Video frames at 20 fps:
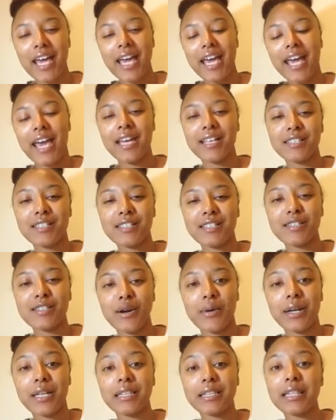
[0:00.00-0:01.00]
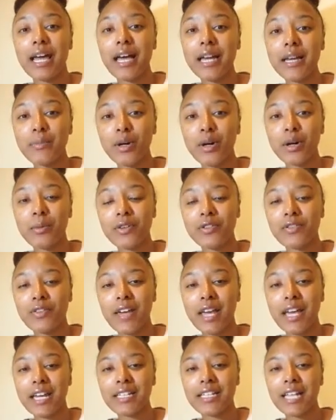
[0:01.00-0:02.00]
And so in Light Bulb
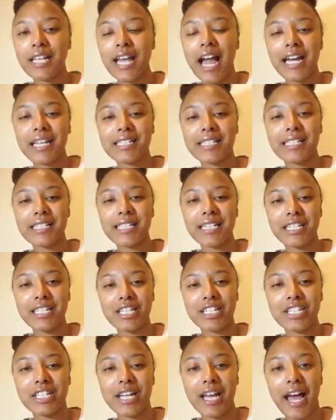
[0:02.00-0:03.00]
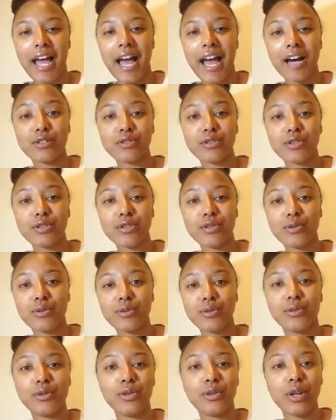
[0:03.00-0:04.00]
Effect, I teach how
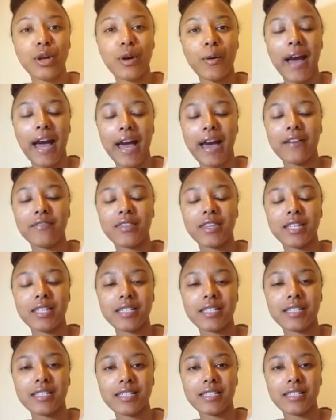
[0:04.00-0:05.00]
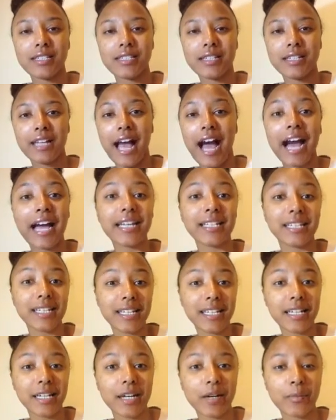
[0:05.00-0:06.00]
to, have this
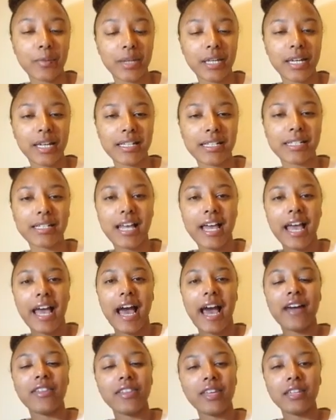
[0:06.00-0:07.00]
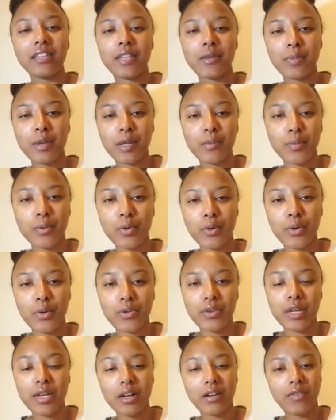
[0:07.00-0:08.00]
idea, because I think that people
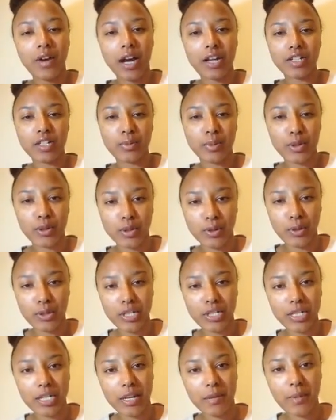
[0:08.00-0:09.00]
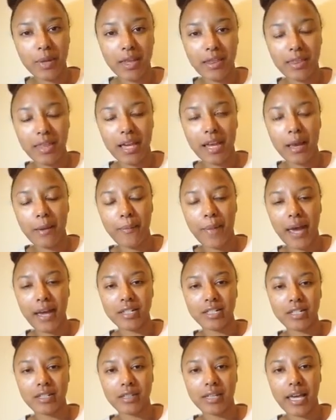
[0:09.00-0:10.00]
think of entrepreneurship and they
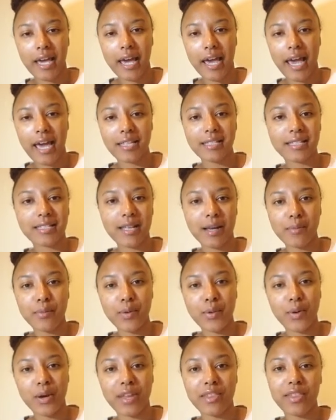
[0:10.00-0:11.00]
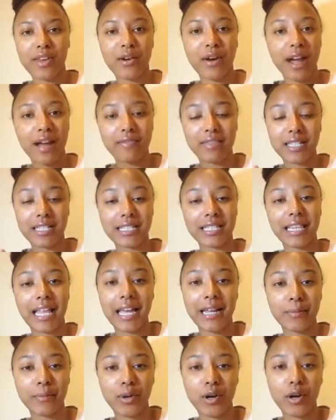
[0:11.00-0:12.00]
imagine that at some point they'll have this
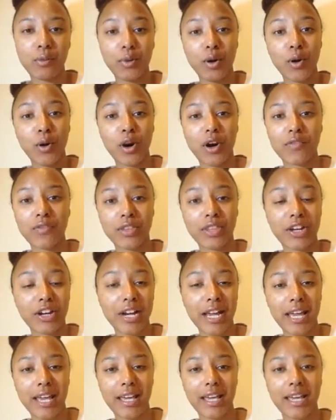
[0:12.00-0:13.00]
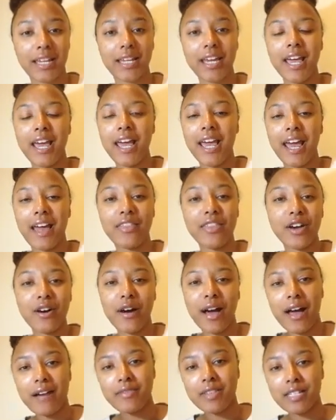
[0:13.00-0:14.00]
light bulb go off in their head, and they'll
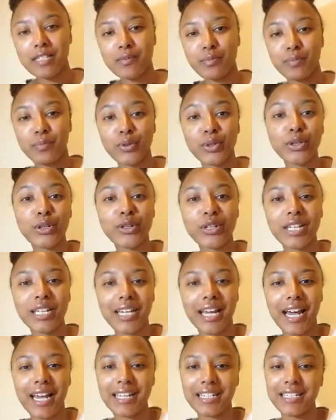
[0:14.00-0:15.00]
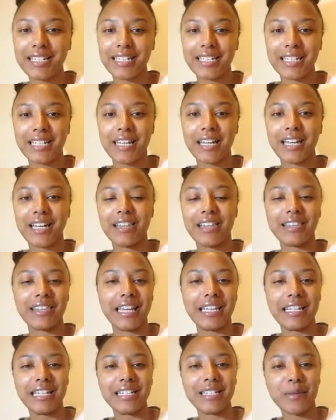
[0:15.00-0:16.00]
have this brilliant idea that they
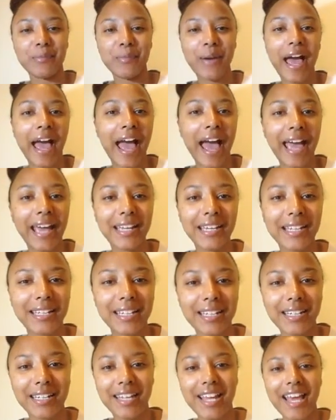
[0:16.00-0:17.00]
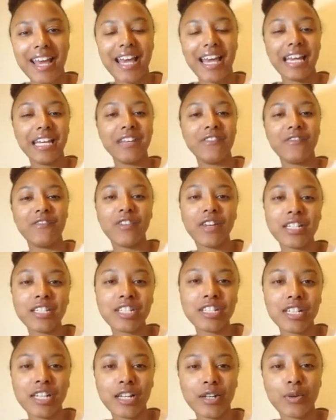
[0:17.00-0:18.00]
need to patent, and an
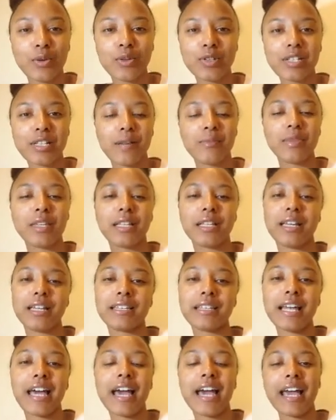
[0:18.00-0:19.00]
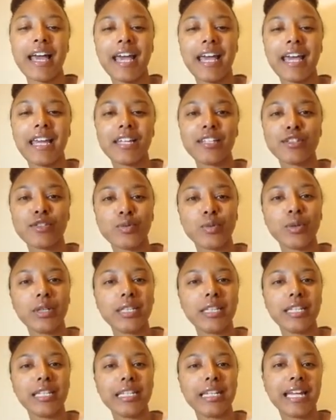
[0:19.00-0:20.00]
invention or something like that. And it's
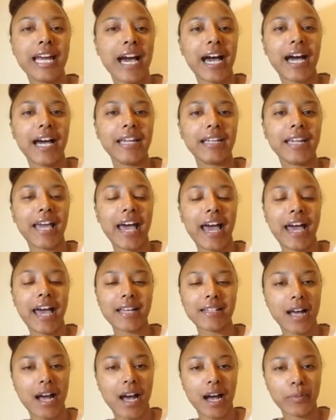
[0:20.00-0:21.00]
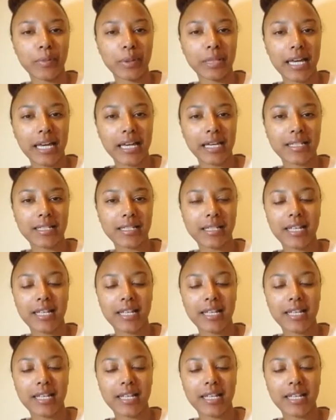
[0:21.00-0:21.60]
really not as complex.